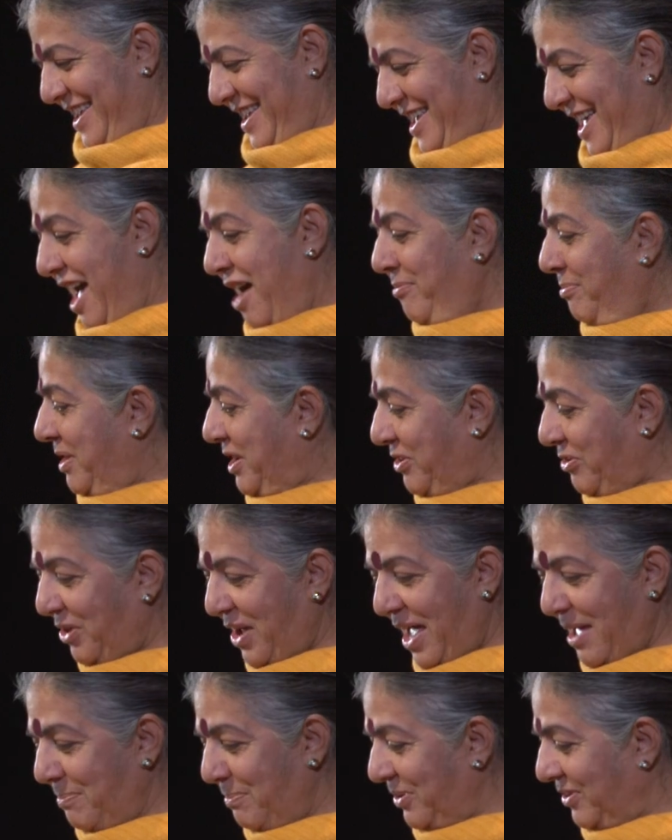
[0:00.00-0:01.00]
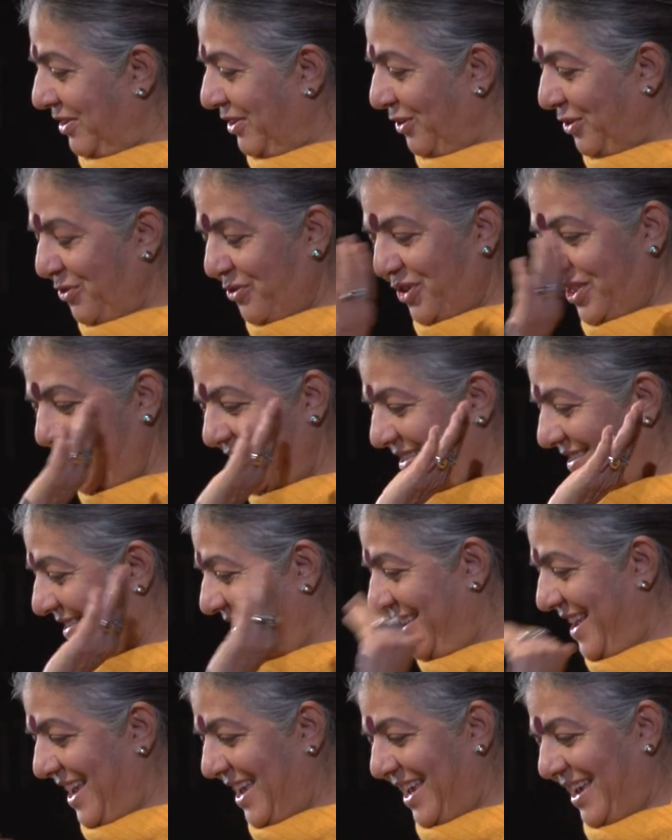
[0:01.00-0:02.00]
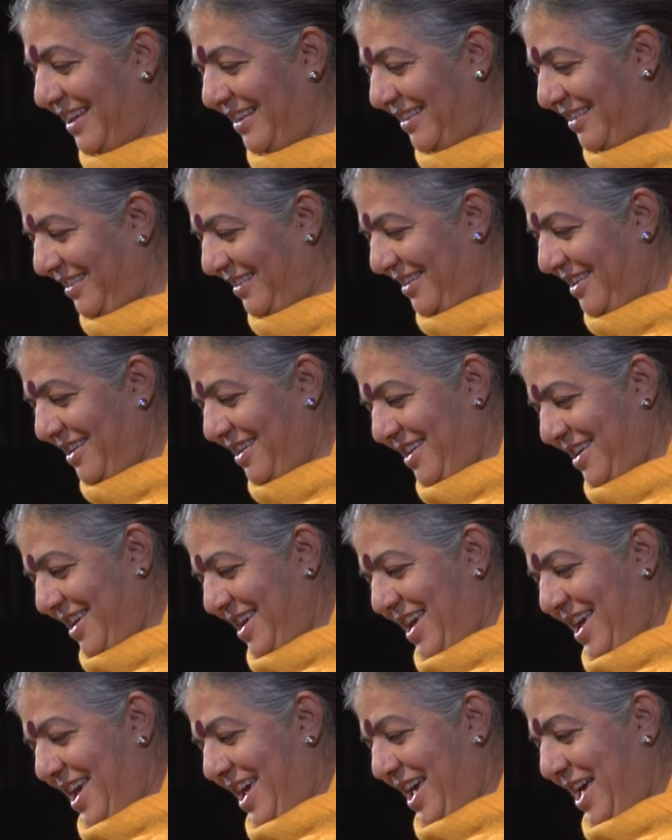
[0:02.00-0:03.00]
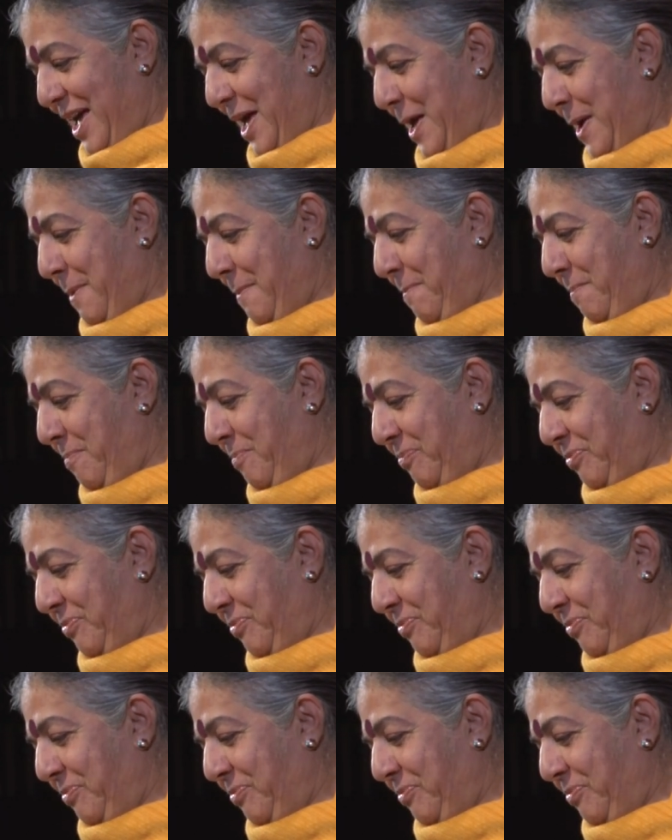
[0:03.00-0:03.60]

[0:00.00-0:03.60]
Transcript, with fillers: I've been to campuses over these decades, and